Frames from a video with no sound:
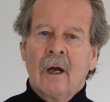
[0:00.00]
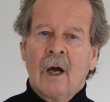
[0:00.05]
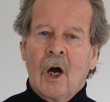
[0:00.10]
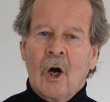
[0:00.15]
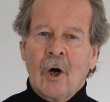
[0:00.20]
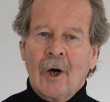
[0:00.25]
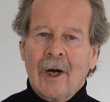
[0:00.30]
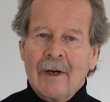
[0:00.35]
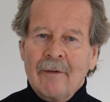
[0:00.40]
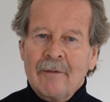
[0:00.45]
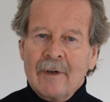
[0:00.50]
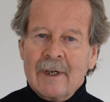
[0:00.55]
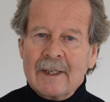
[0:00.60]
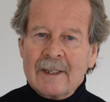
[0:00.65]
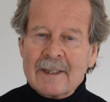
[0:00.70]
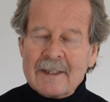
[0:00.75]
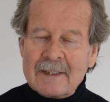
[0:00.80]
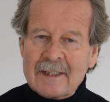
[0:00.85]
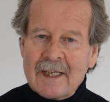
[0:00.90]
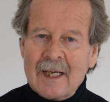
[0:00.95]
However, in
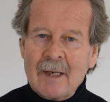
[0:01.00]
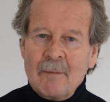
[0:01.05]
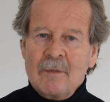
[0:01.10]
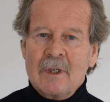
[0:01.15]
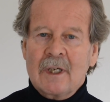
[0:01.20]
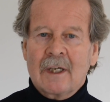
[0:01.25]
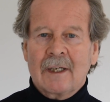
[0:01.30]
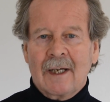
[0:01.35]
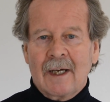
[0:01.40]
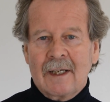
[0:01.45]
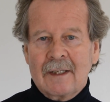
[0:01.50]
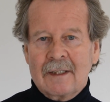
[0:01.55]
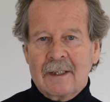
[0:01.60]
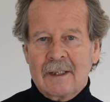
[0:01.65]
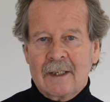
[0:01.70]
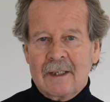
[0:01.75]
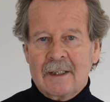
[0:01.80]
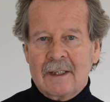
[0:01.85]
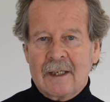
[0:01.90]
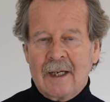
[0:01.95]
the same year,
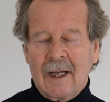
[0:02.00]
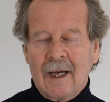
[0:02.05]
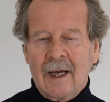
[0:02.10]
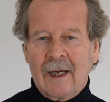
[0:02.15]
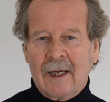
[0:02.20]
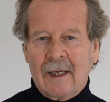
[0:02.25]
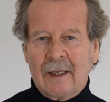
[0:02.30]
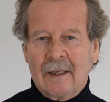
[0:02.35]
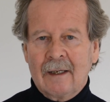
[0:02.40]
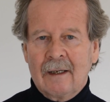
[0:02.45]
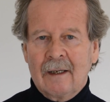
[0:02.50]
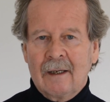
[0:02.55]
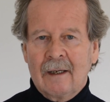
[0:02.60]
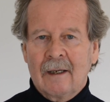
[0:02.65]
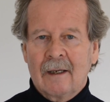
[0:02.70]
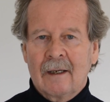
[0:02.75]
1989,